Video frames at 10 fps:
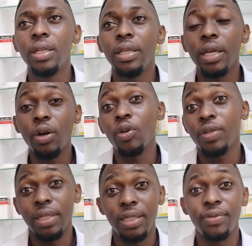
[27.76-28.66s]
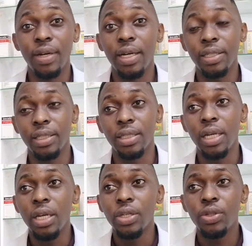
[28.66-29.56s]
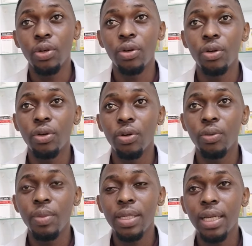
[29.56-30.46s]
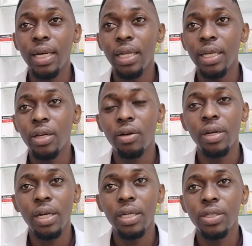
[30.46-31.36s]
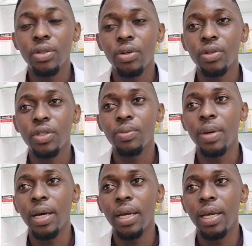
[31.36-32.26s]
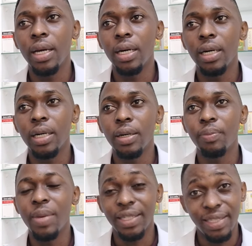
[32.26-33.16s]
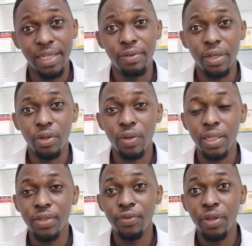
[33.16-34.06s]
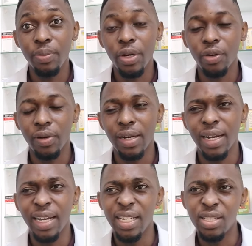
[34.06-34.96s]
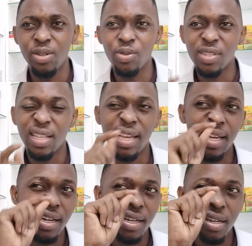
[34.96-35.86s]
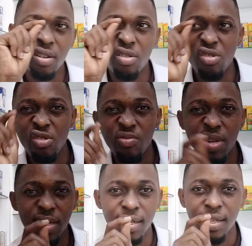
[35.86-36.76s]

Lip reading: the causative agent. So basically cholera is caused by a bacteria known as Vibrio cholerae. It looks like a coma,